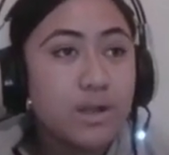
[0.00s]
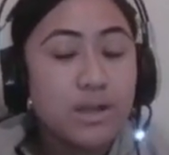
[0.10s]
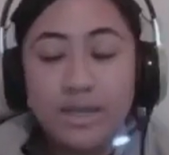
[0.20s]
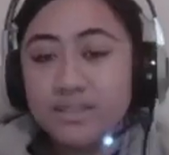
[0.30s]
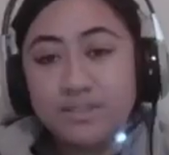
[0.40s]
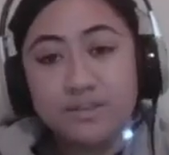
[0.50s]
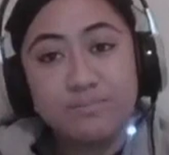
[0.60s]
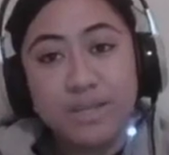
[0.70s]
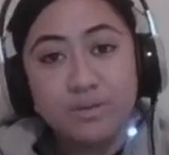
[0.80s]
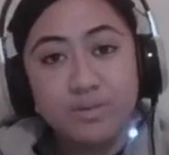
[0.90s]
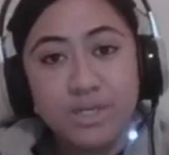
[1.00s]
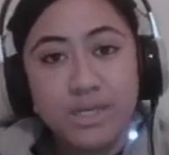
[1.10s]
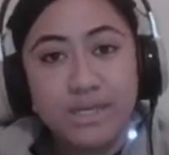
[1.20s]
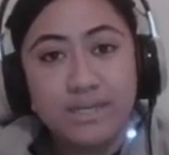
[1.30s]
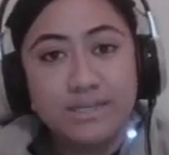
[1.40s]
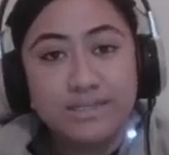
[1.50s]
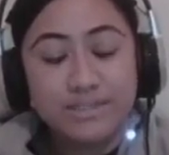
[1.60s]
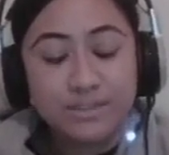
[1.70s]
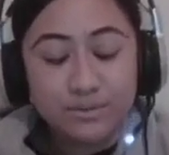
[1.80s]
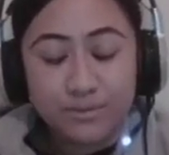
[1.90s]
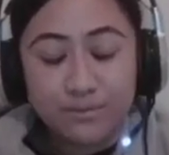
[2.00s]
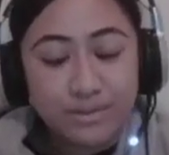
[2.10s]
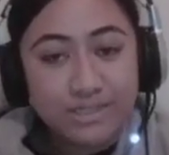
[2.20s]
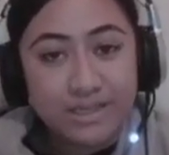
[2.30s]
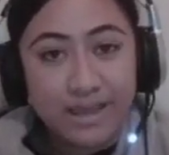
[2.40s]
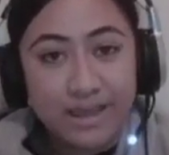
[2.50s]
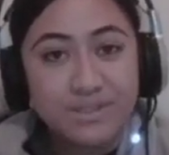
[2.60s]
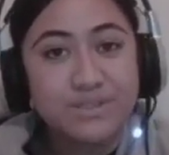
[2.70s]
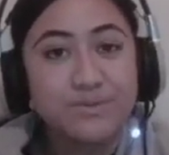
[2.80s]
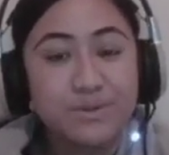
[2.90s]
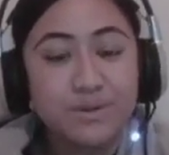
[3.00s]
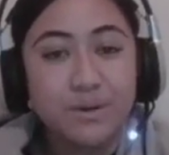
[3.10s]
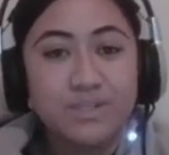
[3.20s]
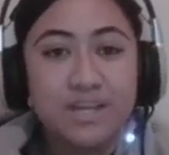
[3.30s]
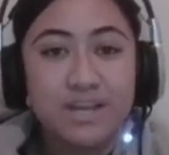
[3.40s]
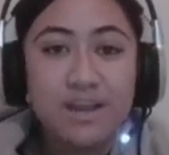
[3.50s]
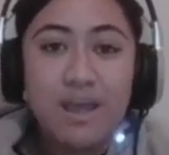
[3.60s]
likes to serve my community is do 40K, which is For the Culture.